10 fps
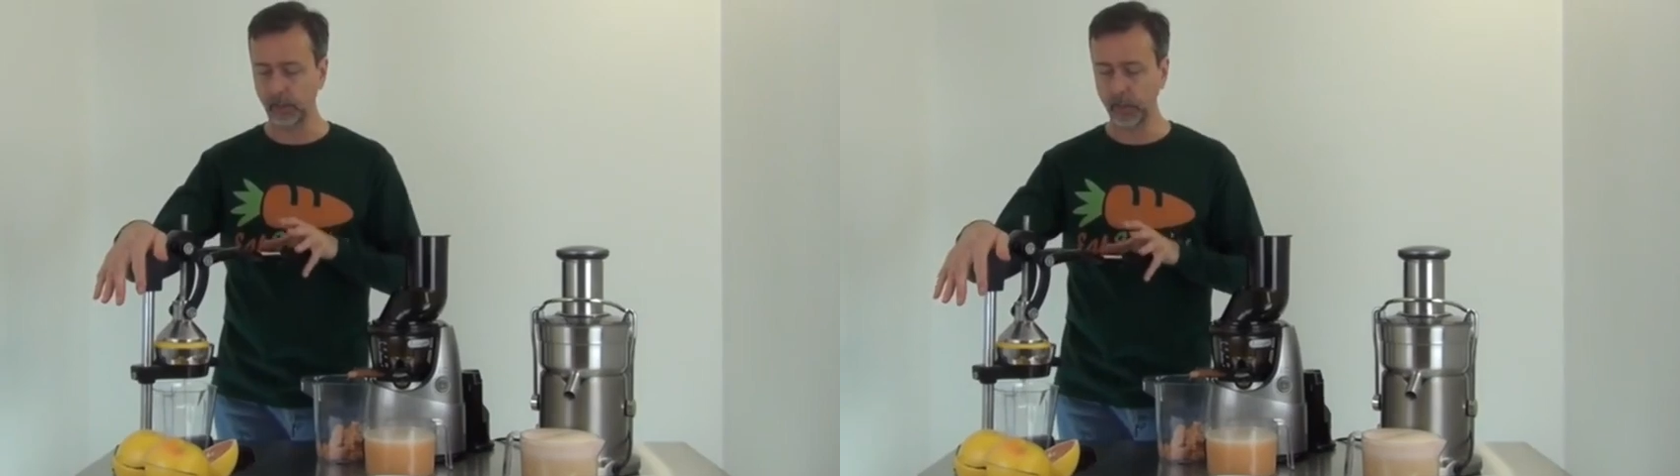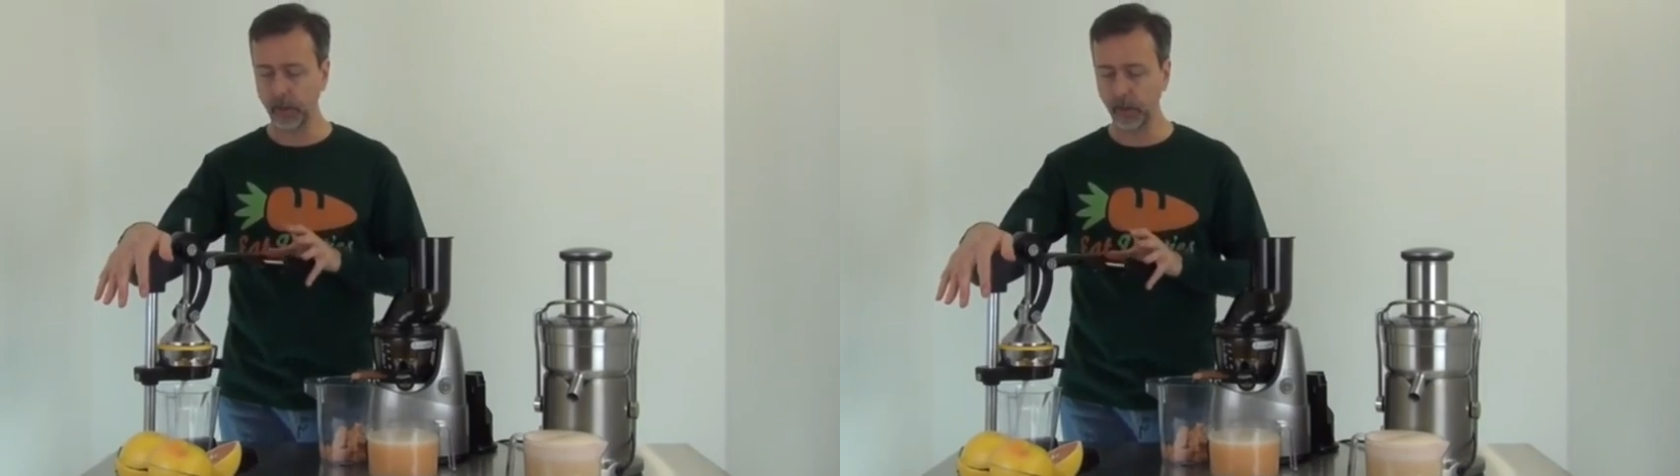You
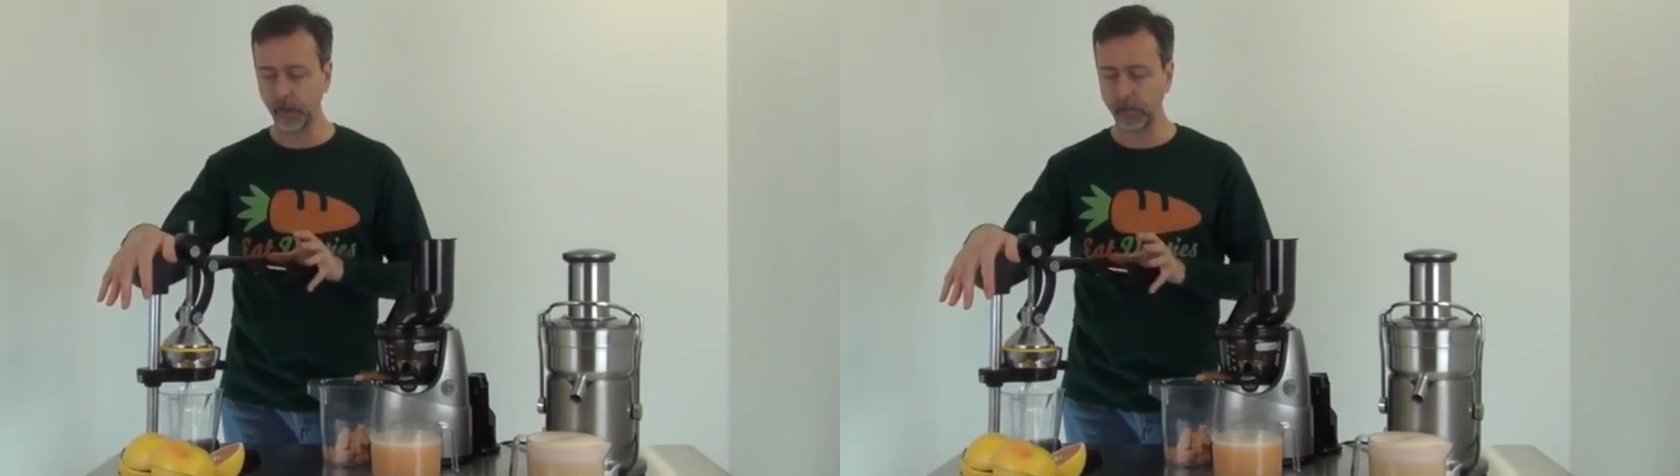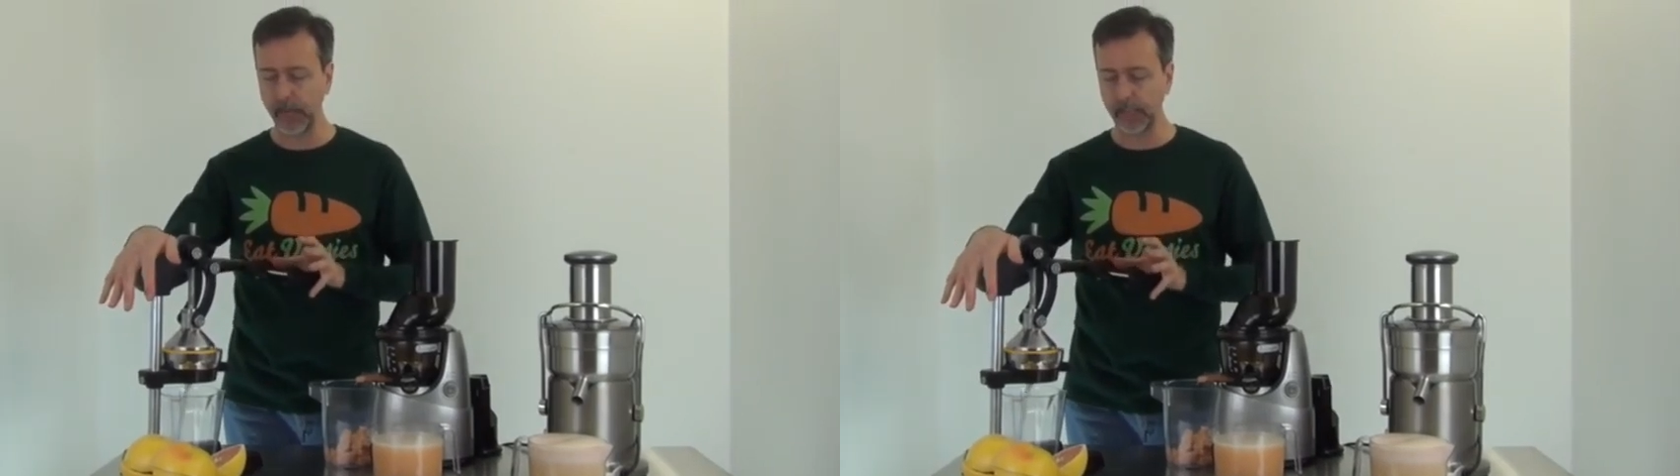may want to
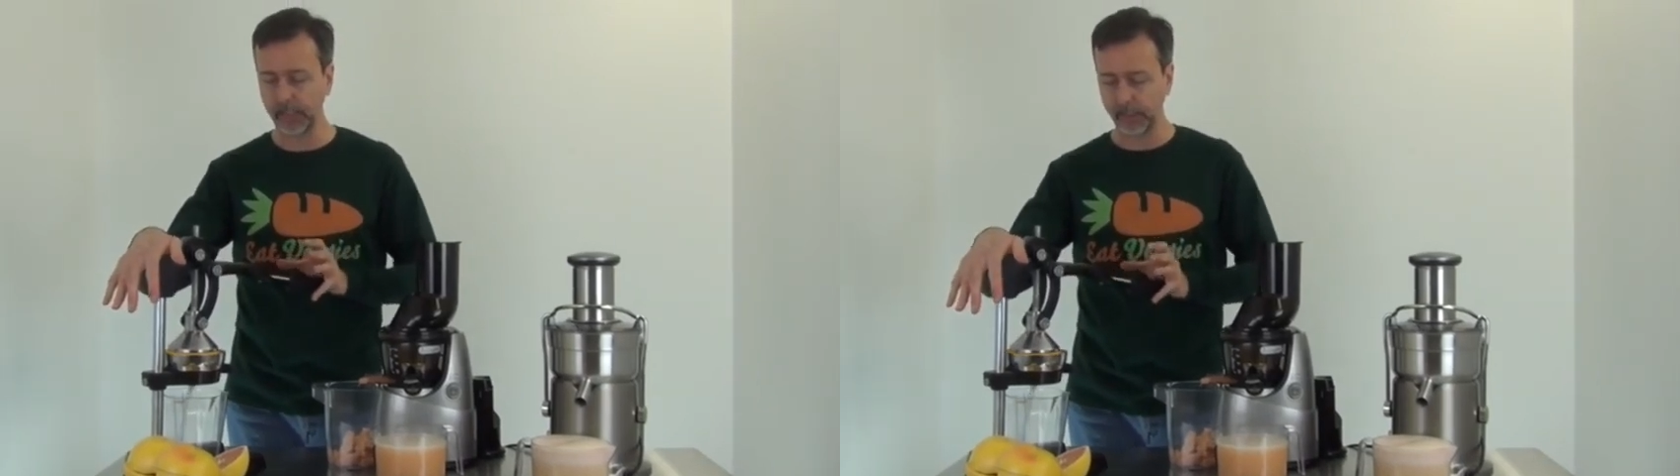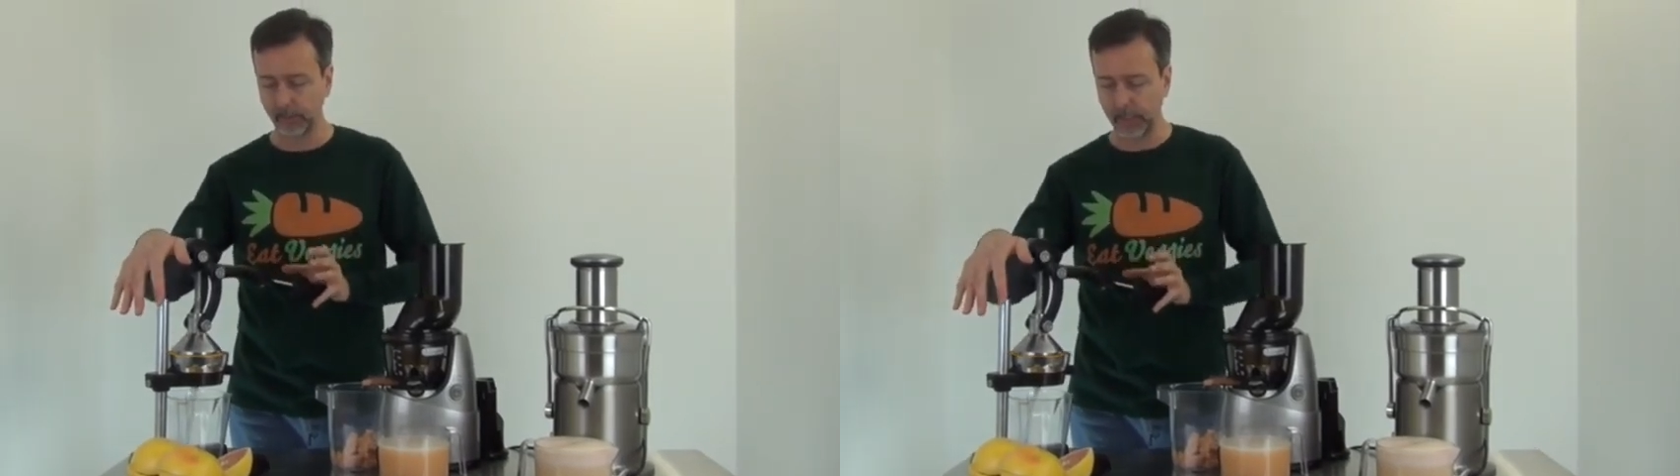hold it back a
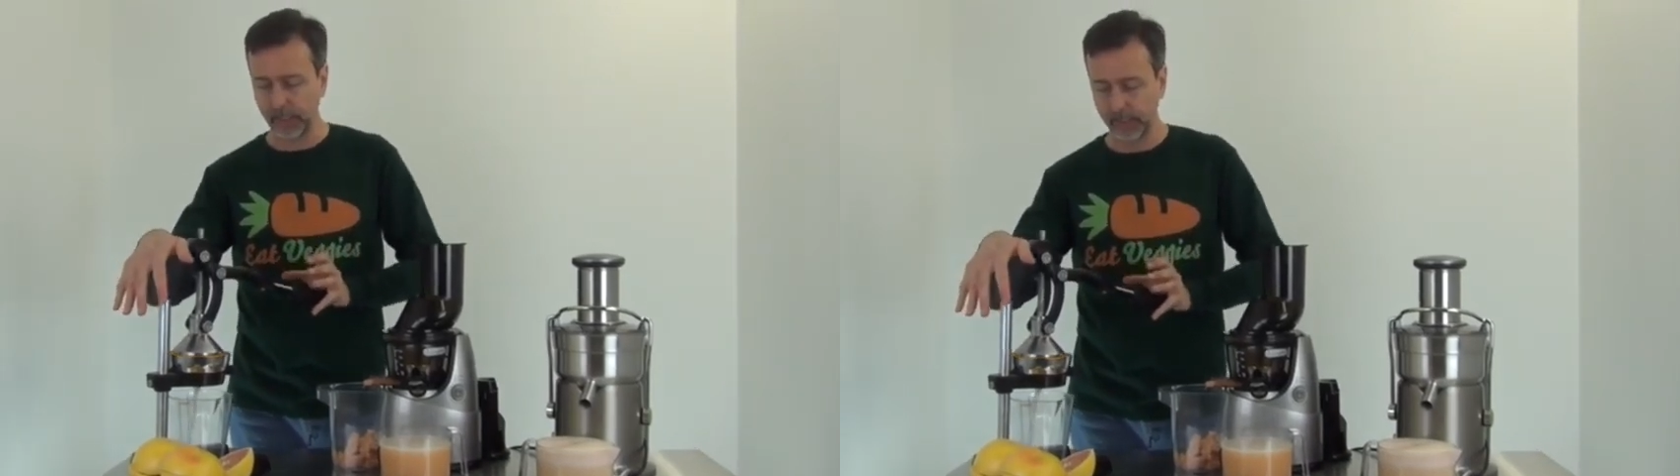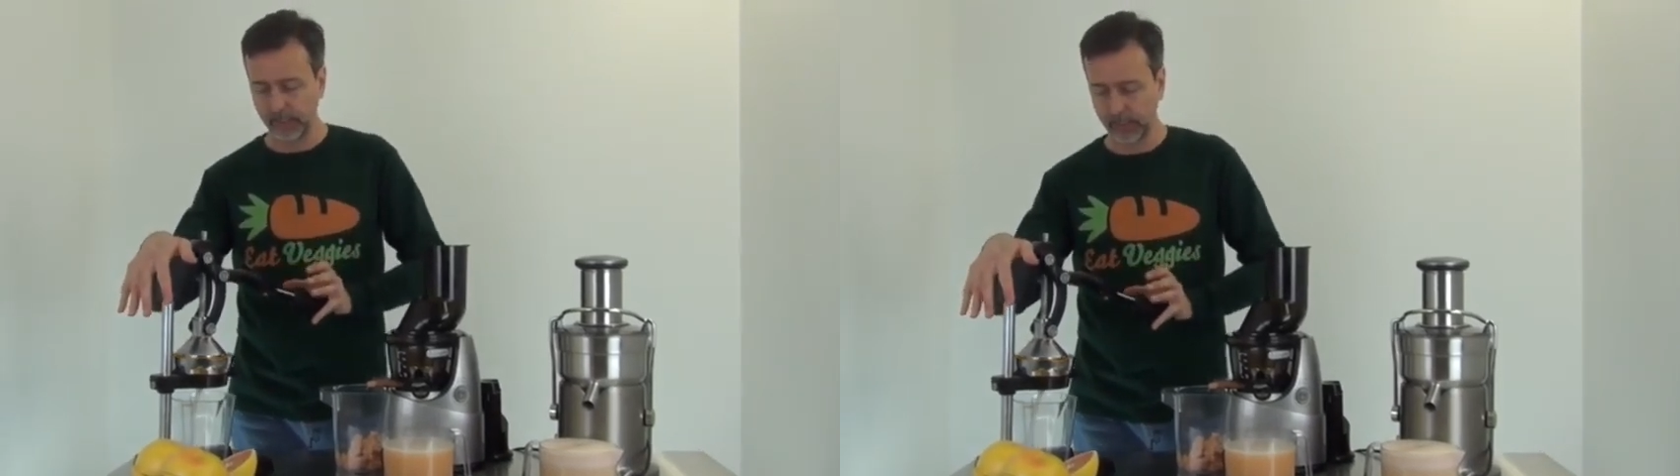little bit.